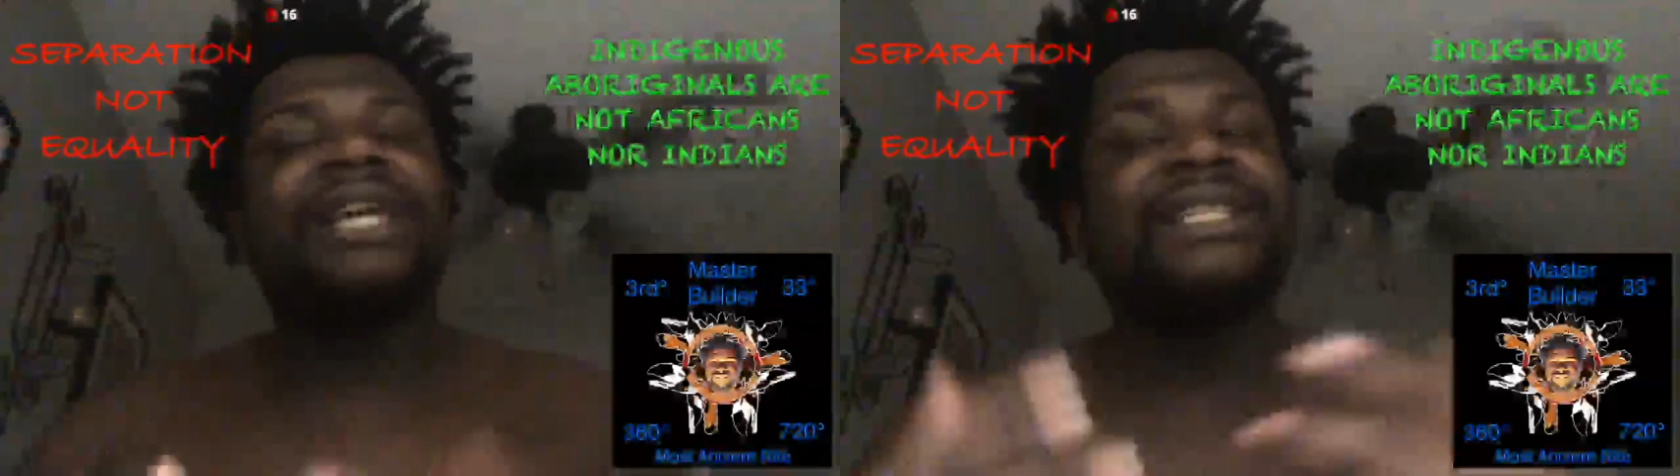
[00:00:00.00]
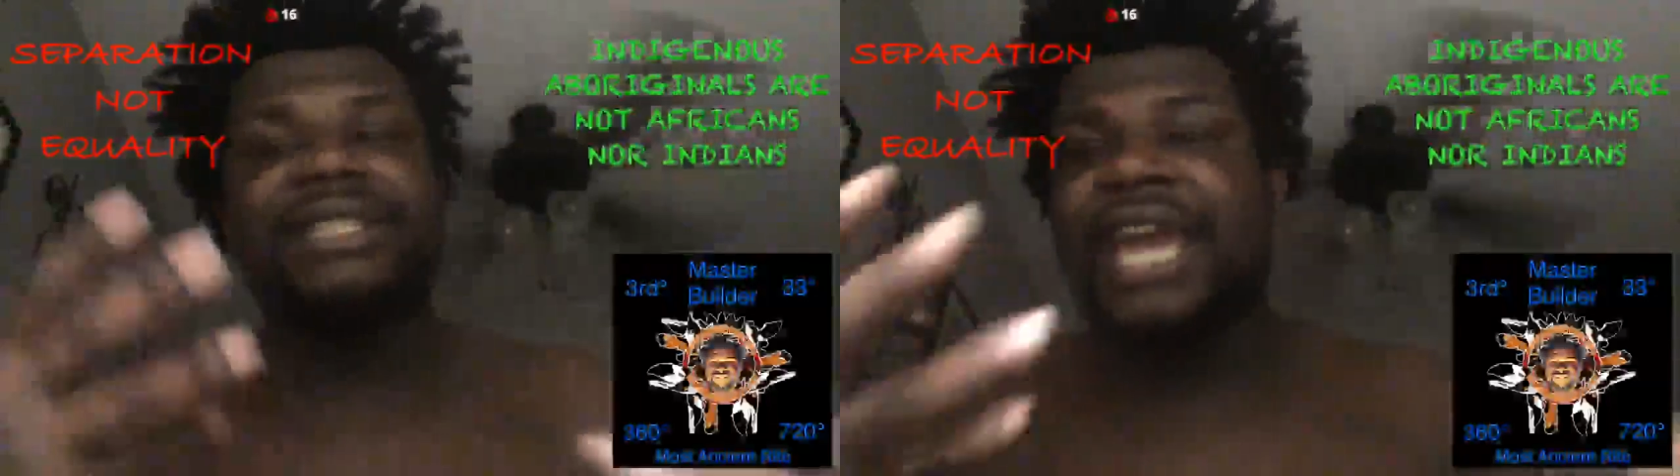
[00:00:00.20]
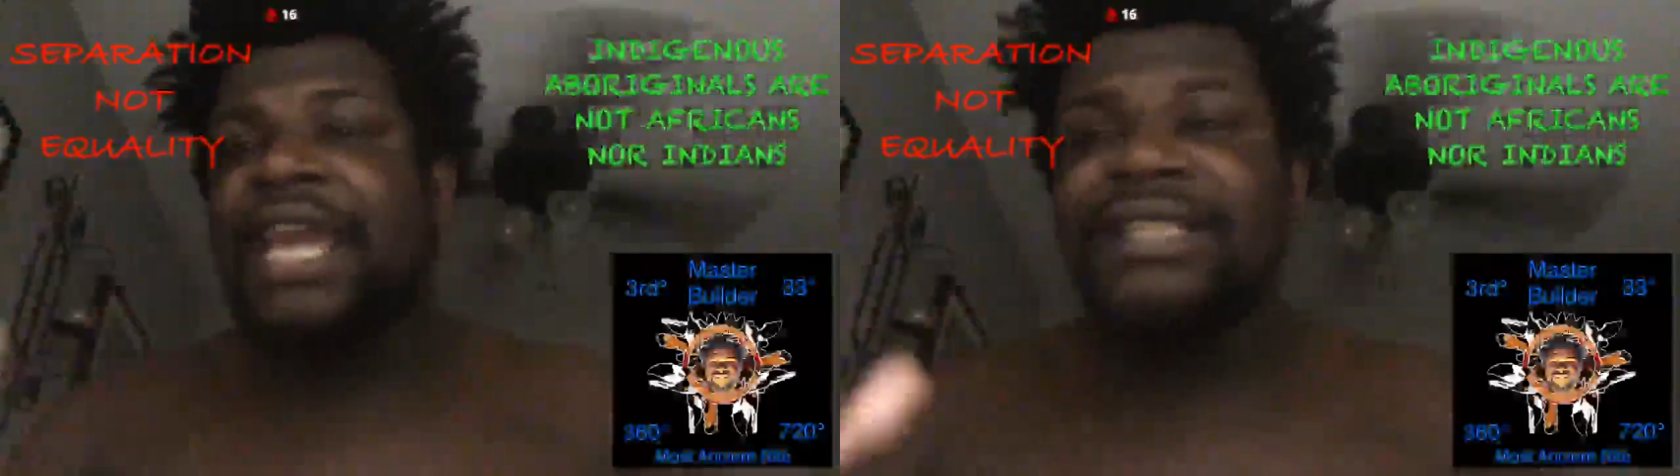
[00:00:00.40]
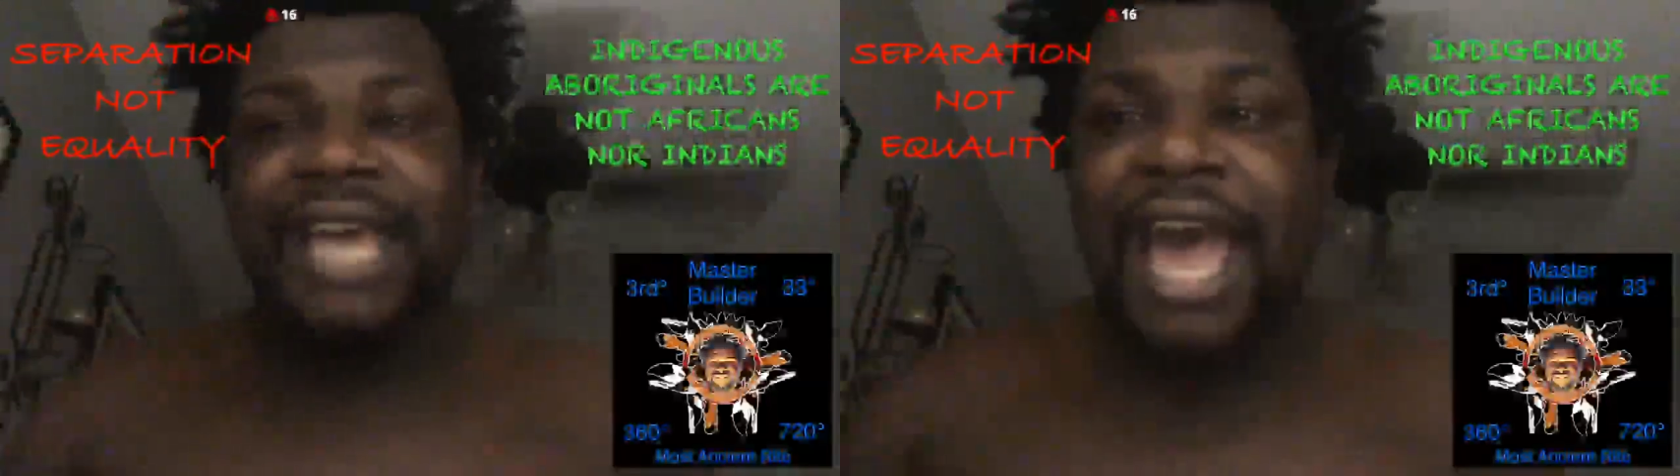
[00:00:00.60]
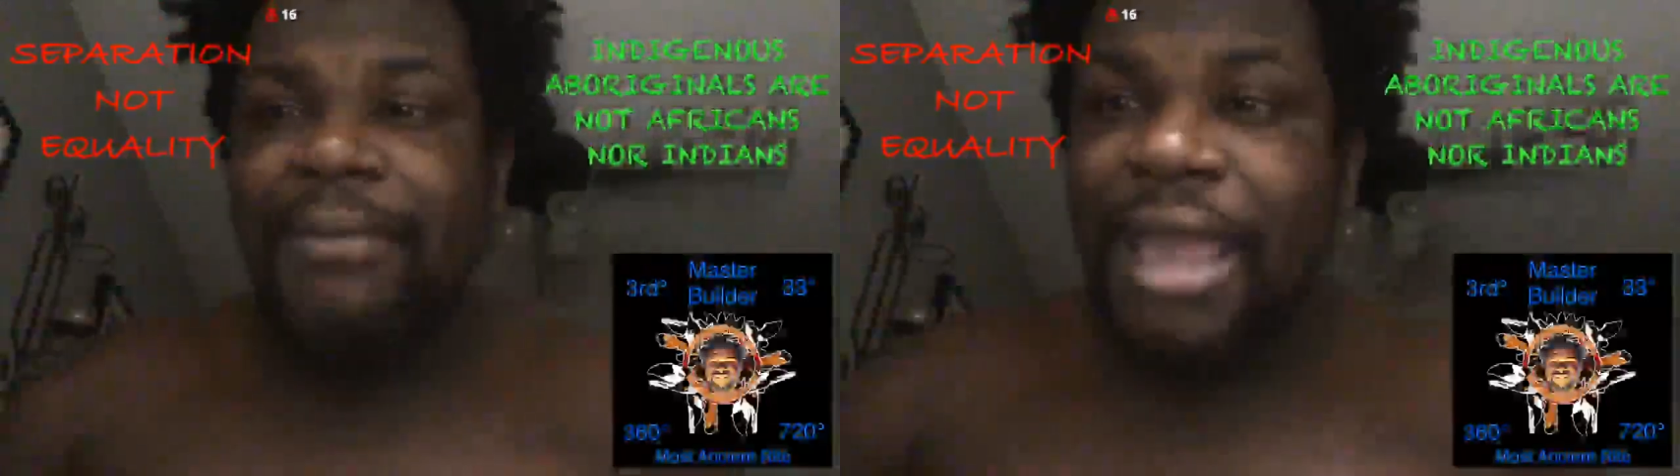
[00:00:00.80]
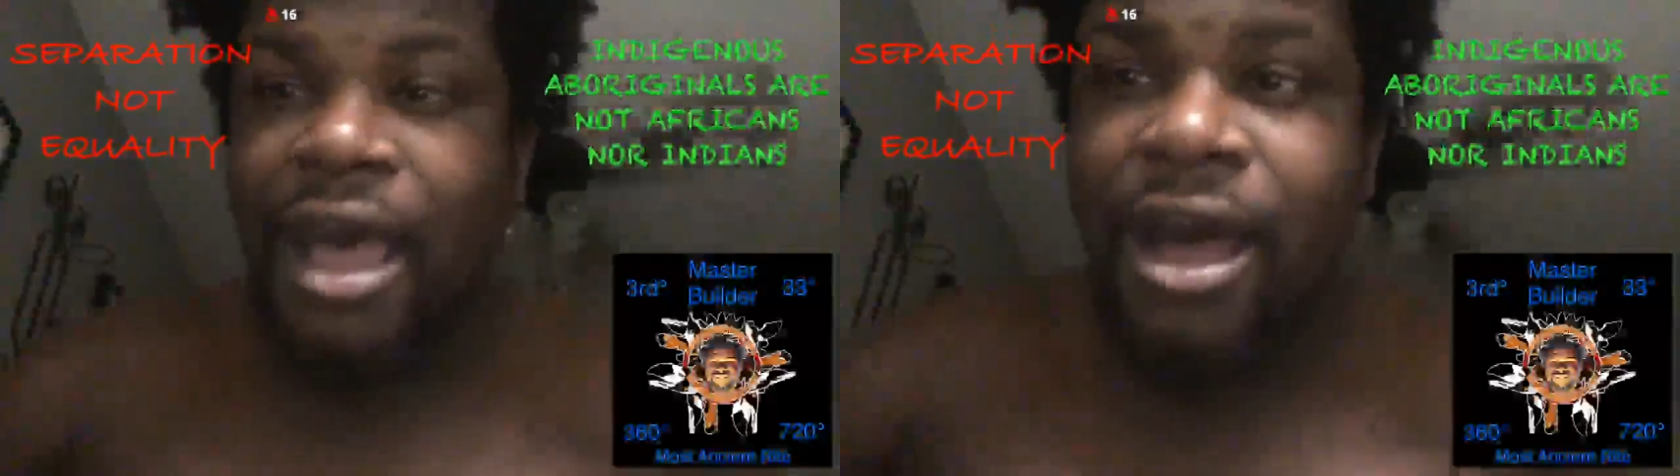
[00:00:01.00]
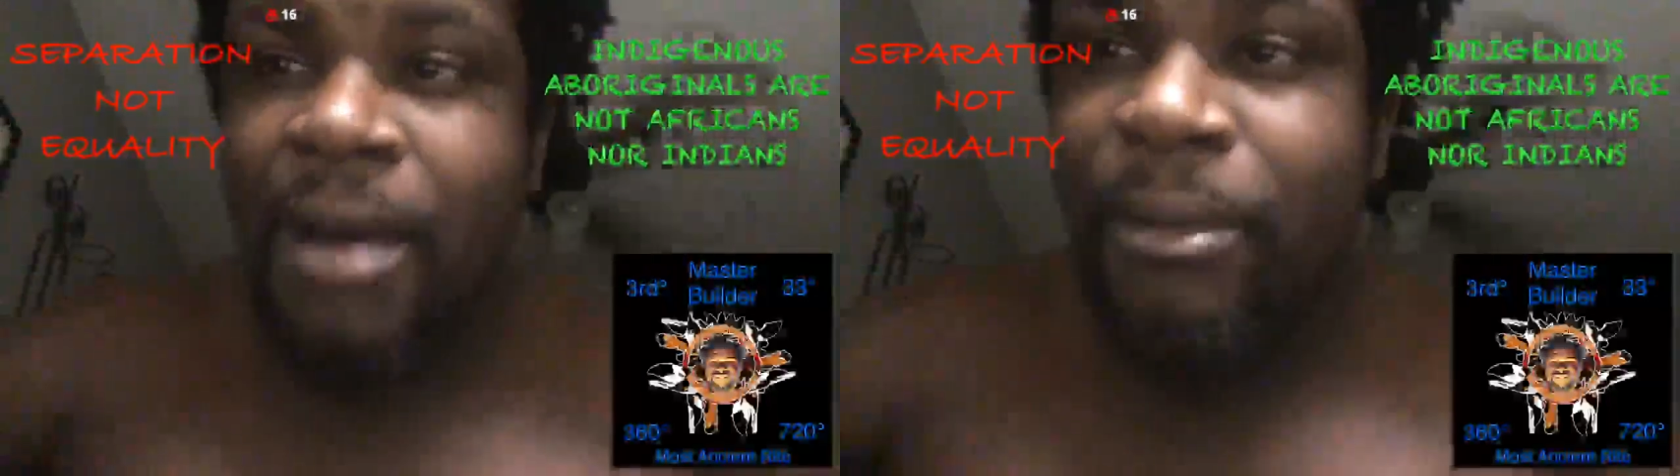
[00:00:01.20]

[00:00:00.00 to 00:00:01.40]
At the same time, y'all,